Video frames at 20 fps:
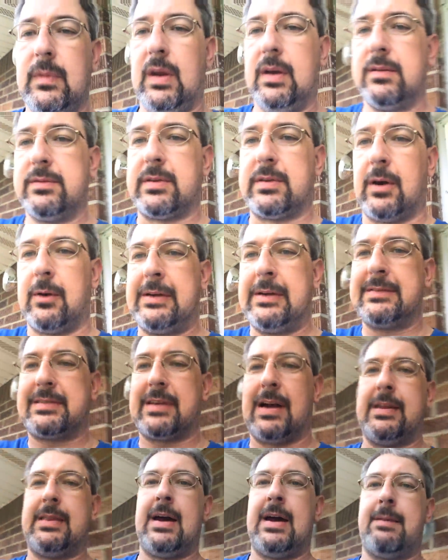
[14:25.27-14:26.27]
So
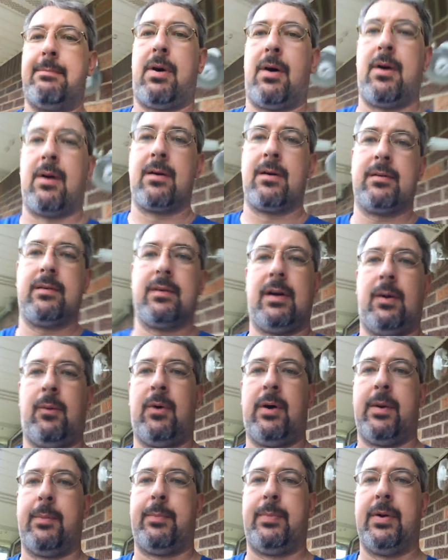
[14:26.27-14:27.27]
inside that barn, I
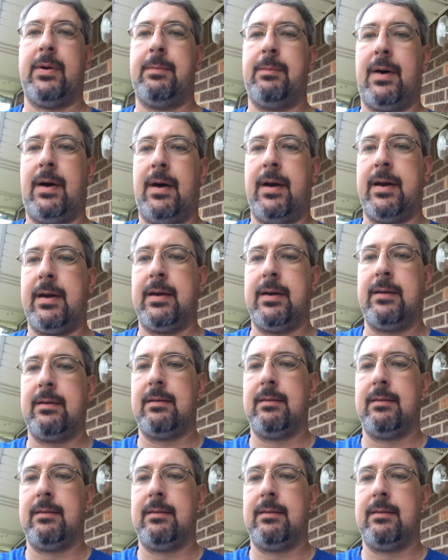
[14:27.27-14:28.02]
want to put my